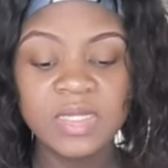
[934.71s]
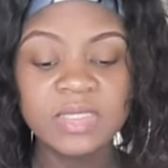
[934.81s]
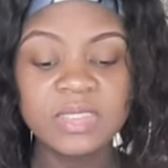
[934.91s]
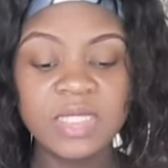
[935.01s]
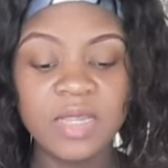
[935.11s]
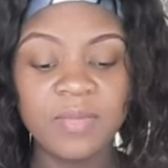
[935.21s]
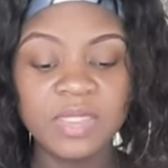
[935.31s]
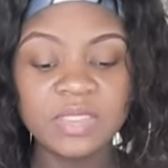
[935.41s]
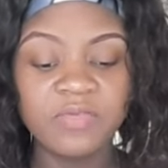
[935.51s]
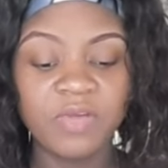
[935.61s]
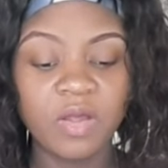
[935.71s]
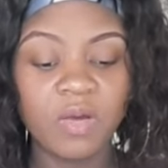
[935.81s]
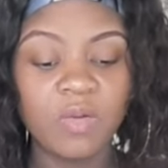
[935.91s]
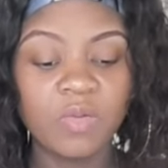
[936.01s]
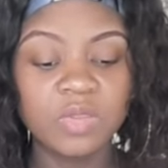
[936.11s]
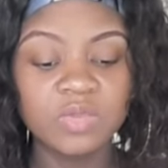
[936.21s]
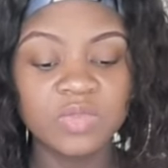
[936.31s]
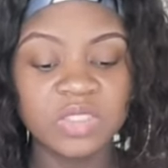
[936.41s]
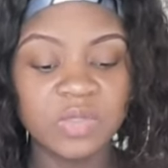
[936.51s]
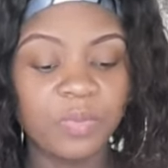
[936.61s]
statement of account,
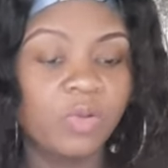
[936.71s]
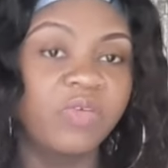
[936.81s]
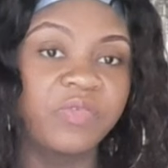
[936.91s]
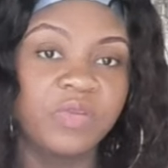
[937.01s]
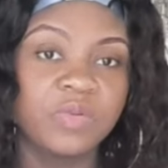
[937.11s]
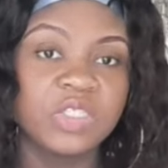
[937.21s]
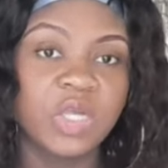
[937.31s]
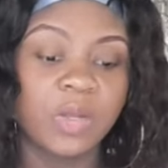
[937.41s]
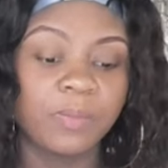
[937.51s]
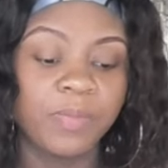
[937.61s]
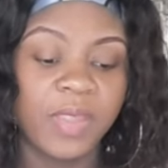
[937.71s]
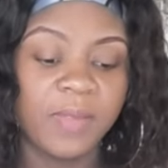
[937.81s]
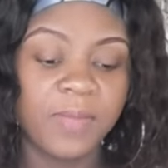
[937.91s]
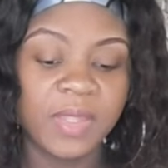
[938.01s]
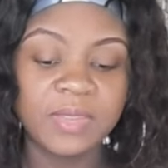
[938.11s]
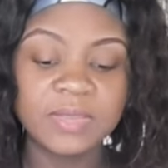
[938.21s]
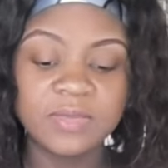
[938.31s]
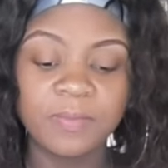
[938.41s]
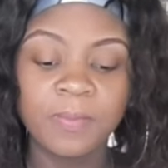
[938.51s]
which is a proof of tuition payment,